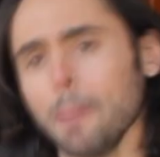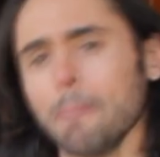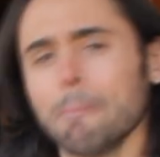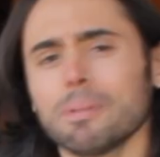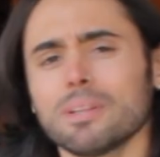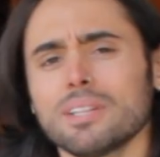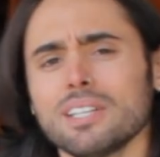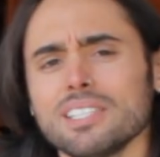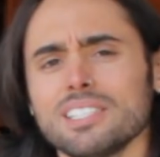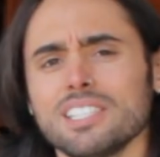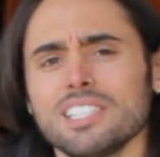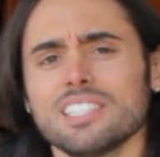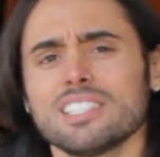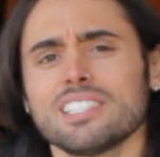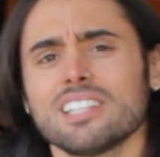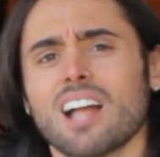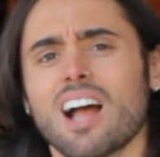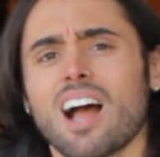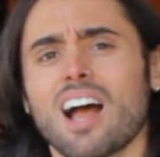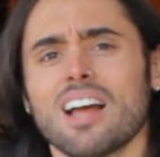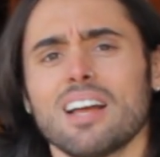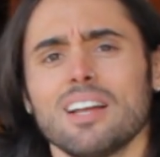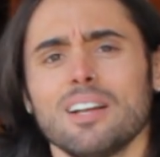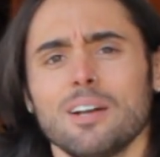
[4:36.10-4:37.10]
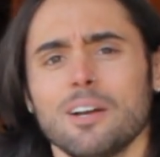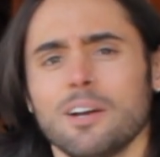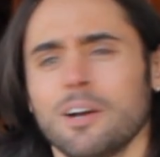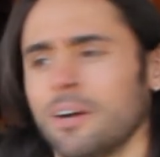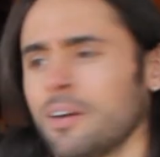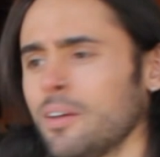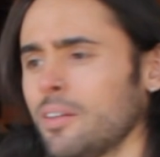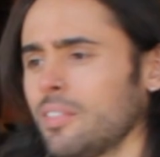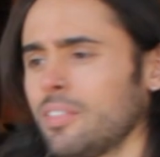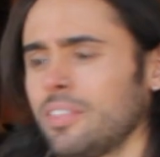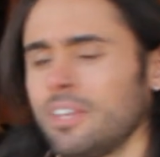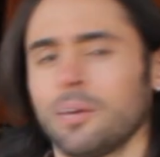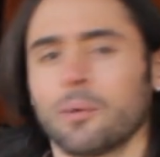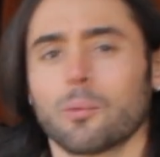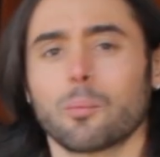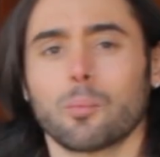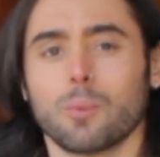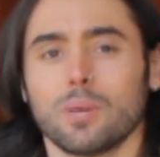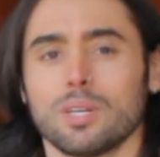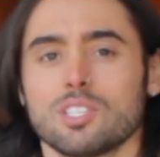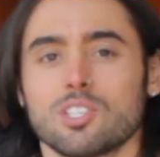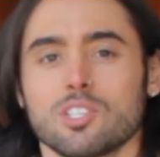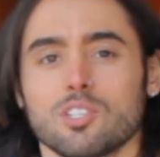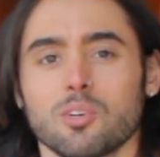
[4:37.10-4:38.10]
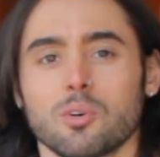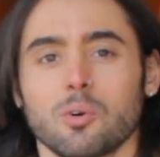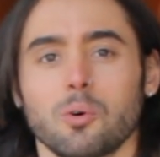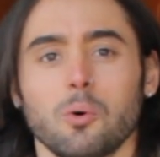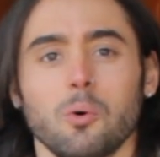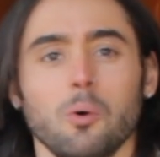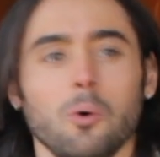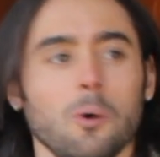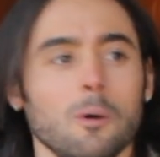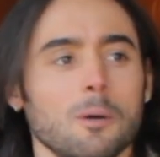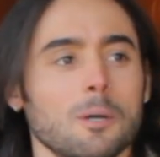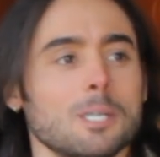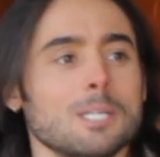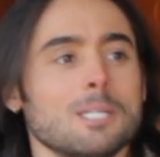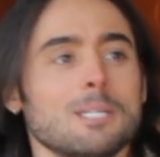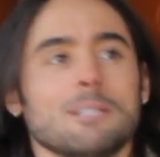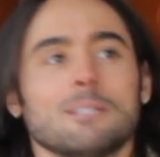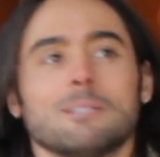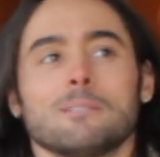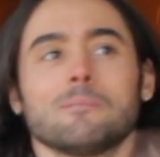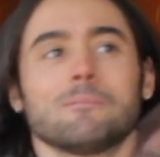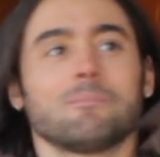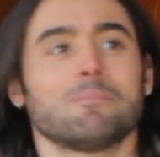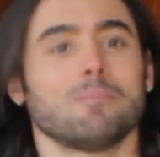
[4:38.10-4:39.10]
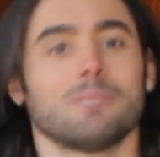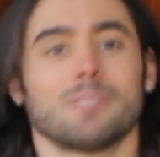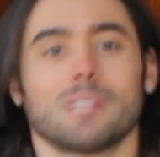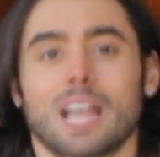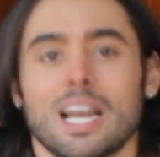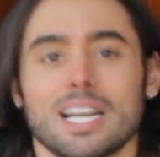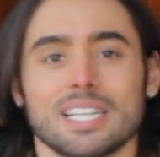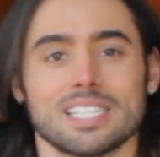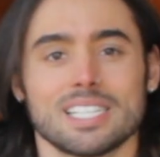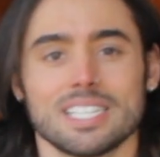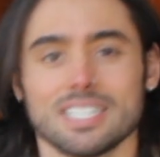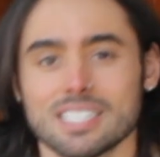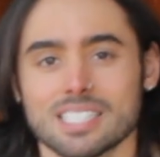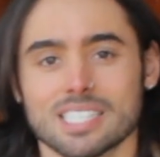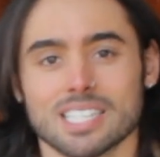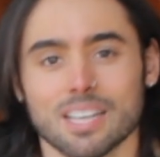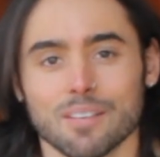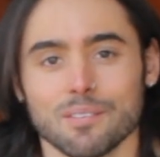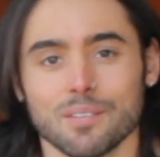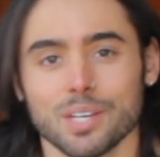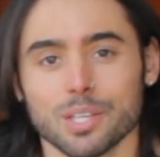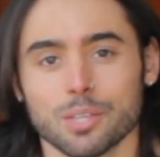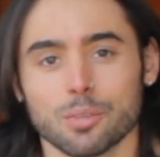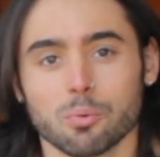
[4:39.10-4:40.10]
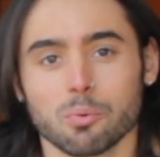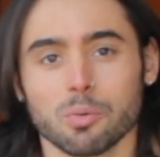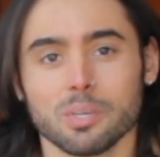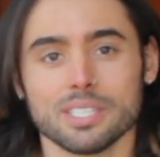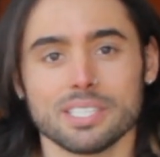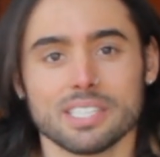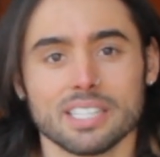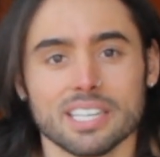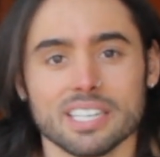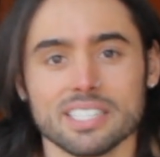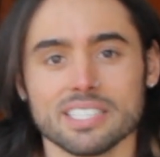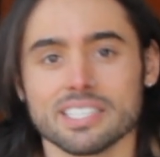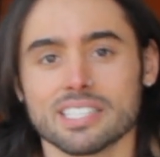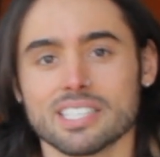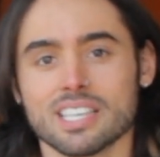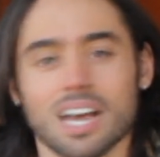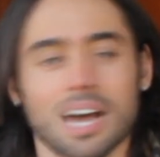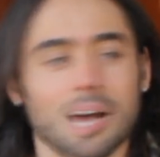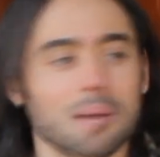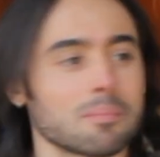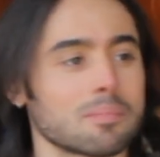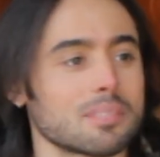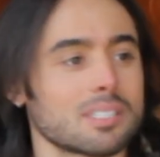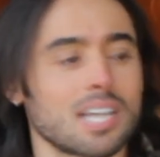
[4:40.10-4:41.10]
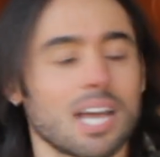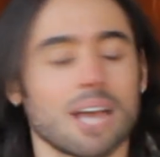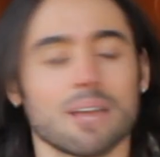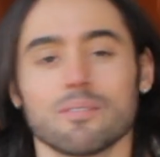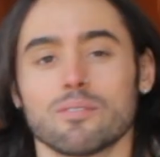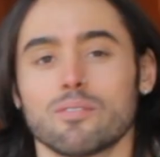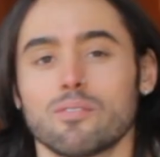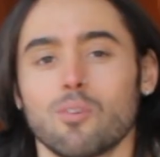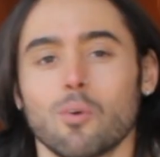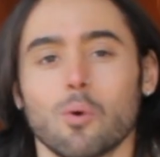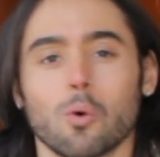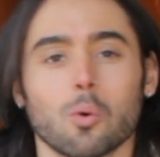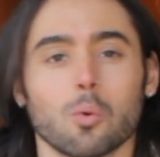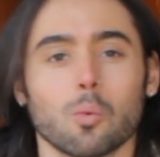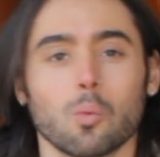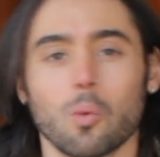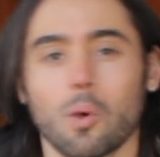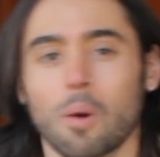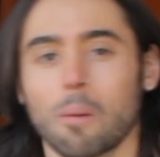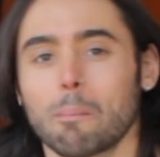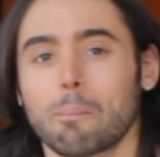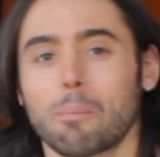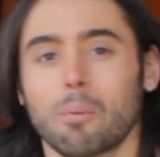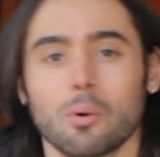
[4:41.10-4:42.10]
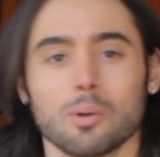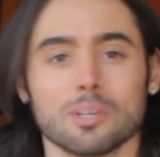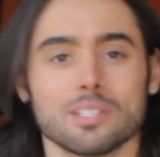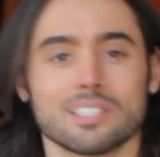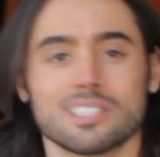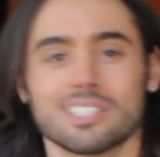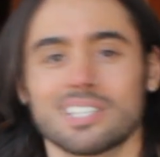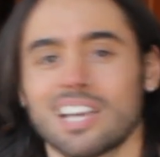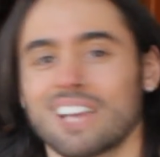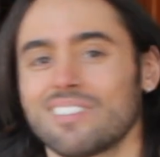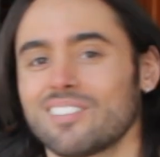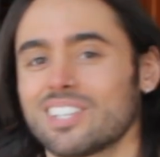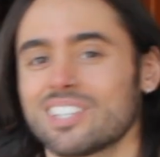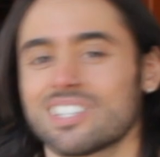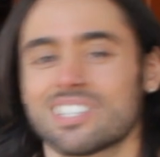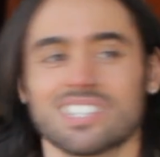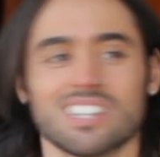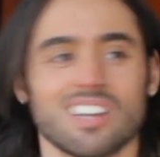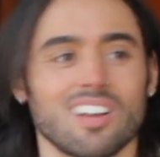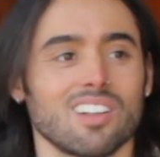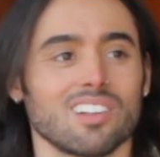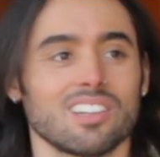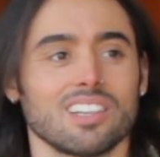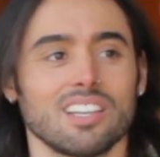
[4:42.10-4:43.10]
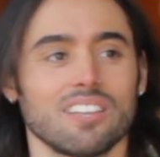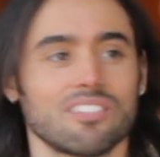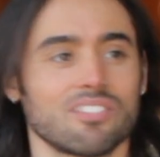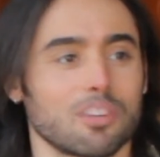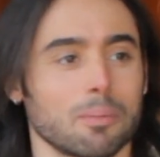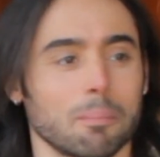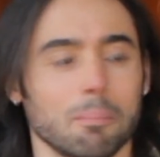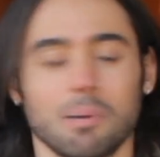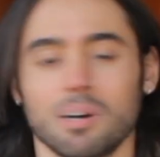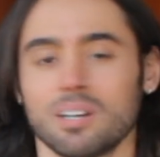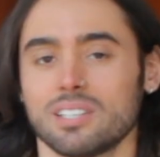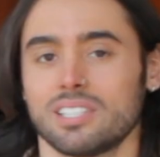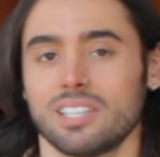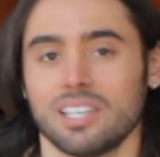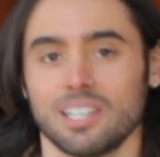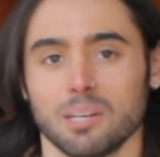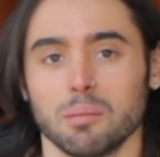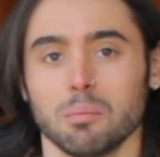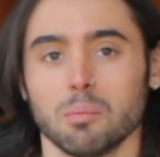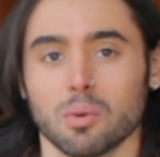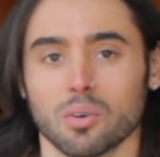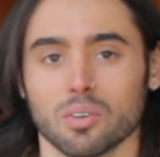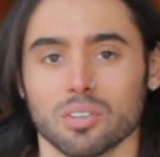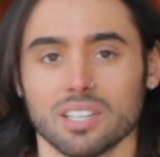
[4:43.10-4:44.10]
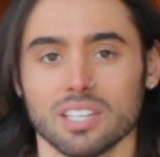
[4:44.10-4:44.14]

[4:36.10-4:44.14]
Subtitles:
But this is not the original 1973 tin top Type 4 1.7 solid lifter bus anymore.